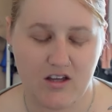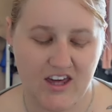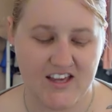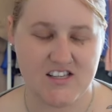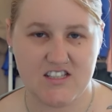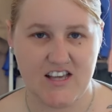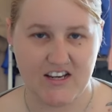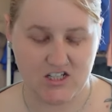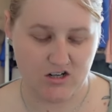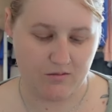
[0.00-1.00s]
kids
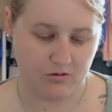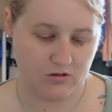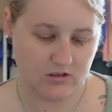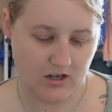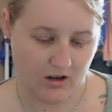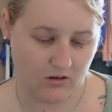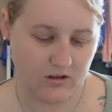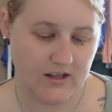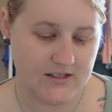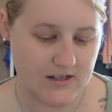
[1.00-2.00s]
section I bought. So I've got
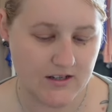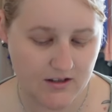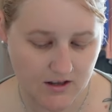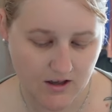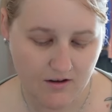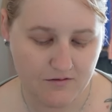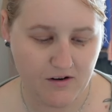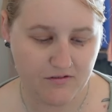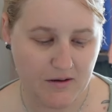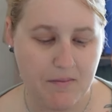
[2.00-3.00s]
these fluffy